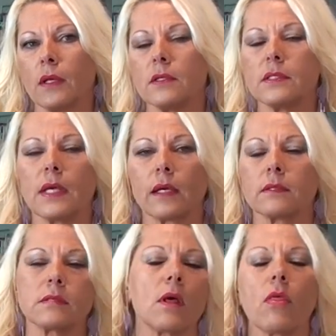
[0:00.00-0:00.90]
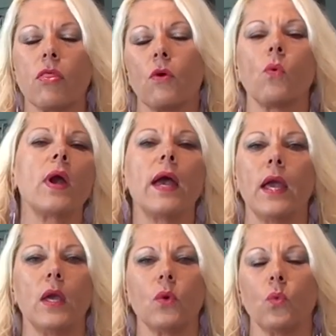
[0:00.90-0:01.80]
sex the
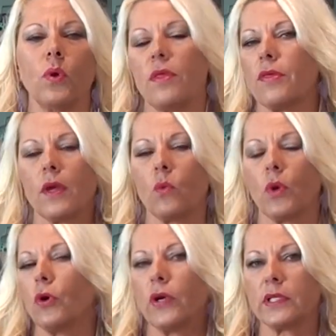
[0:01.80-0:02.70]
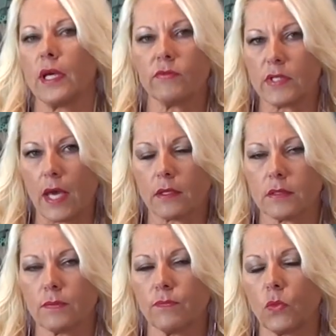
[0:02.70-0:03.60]
way we think we're going to have
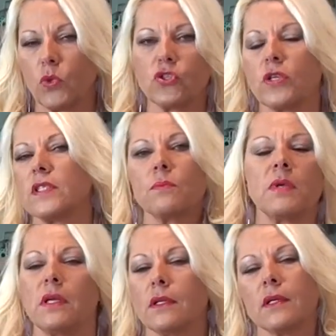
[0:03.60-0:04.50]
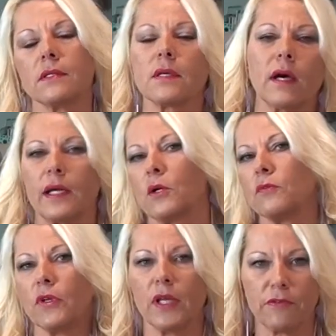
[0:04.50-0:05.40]
sex, which doesn't mean it's cut out
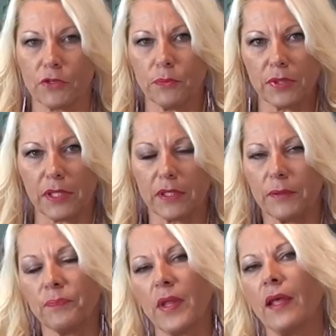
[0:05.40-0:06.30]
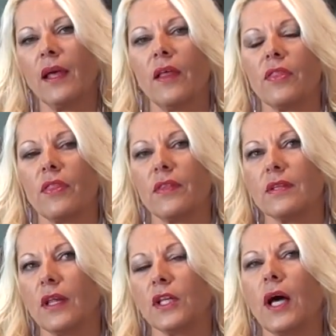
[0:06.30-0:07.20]
of your life completely.
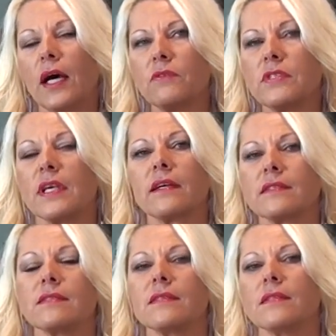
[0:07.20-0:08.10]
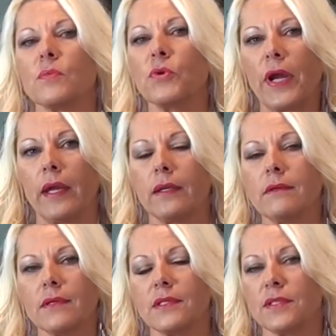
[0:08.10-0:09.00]
A lot of sex is in the
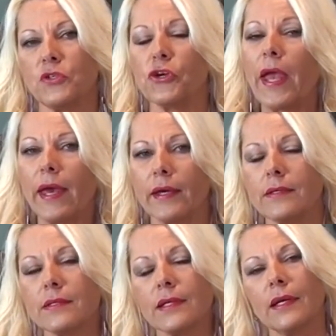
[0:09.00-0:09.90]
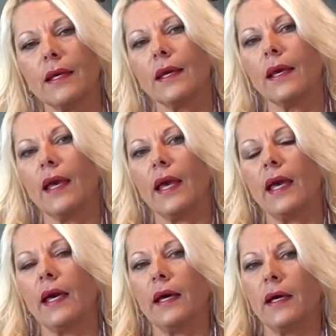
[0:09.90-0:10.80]
brain, it's in your head,
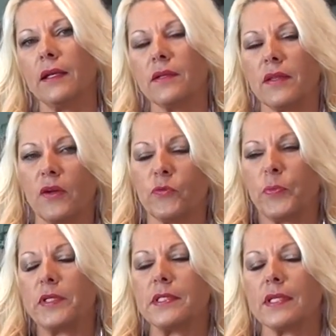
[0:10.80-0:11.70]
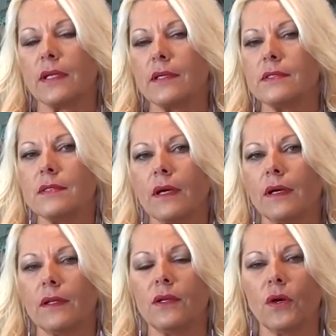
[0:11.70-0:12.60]
and there have been studies
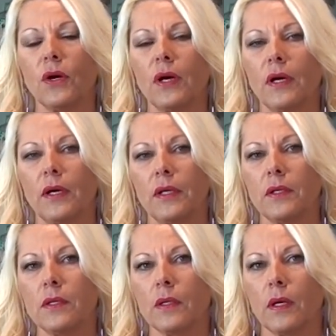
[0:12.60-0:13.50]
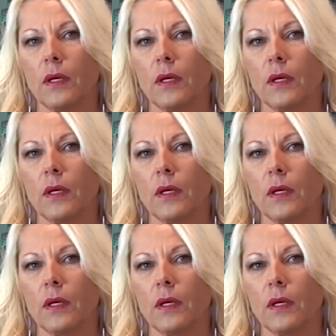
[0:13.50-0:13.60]
done on